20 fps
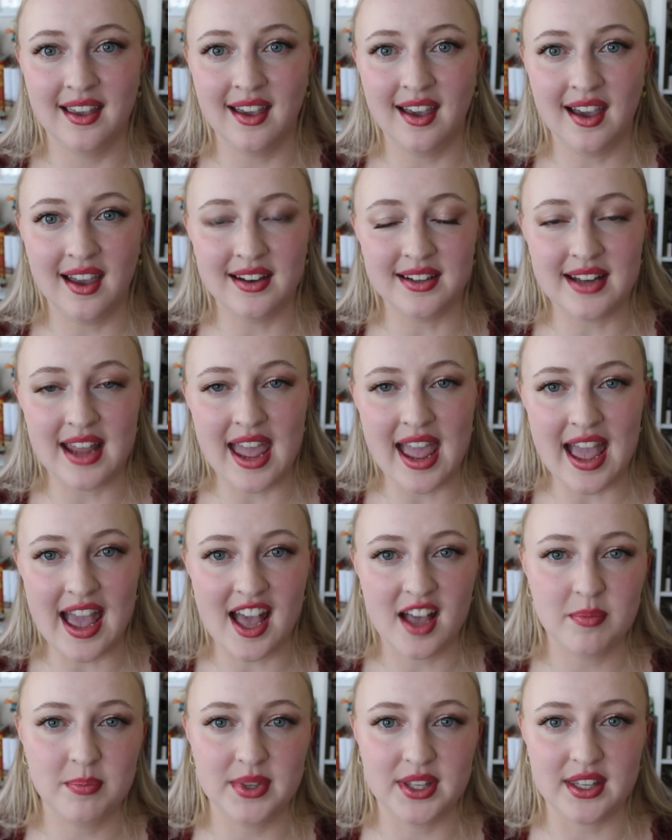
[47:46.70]

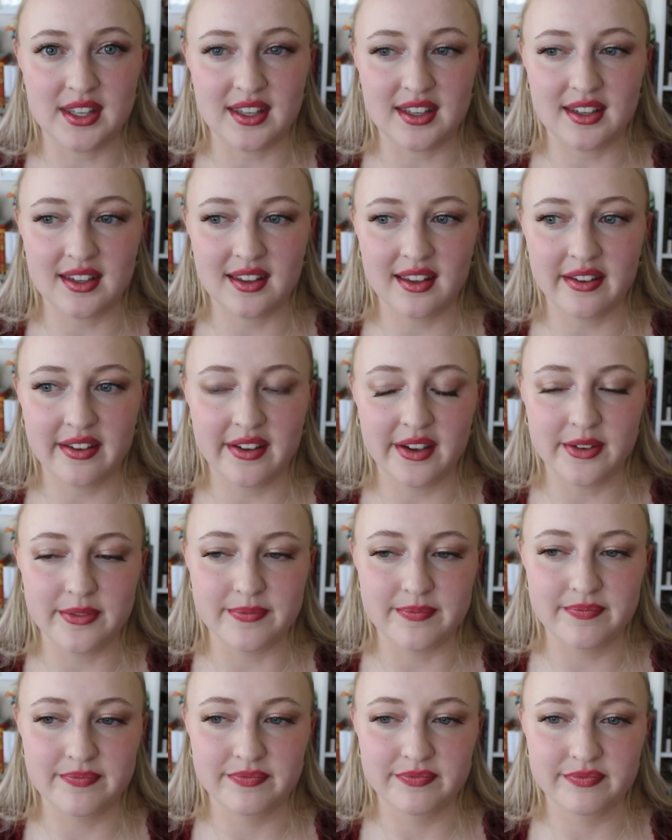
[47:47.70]
unhappy.
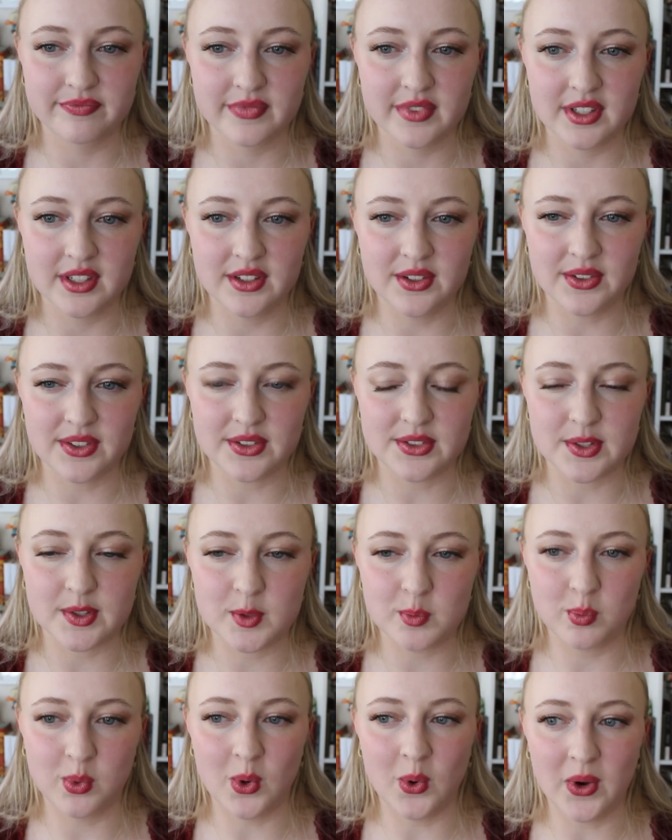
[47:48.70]
You know, there's
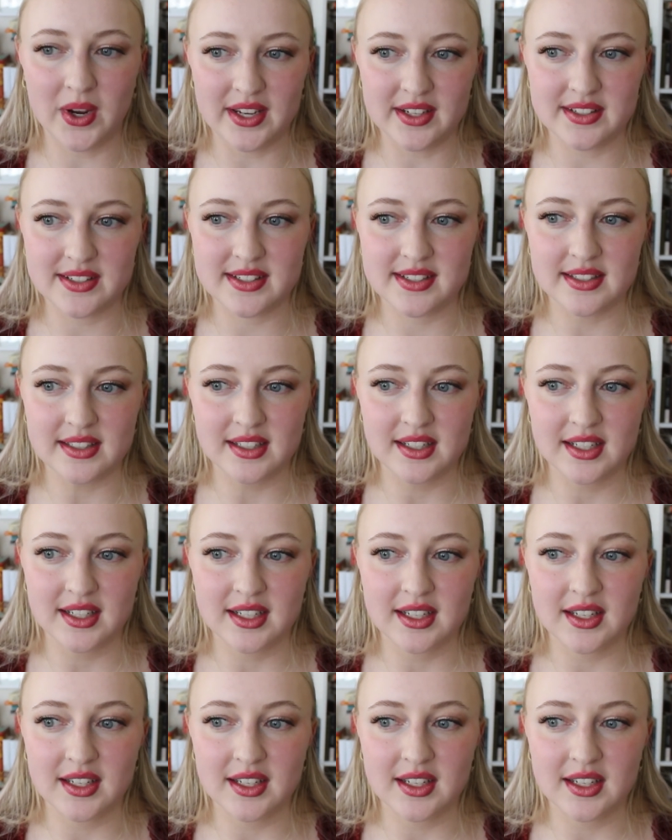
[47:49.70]
this point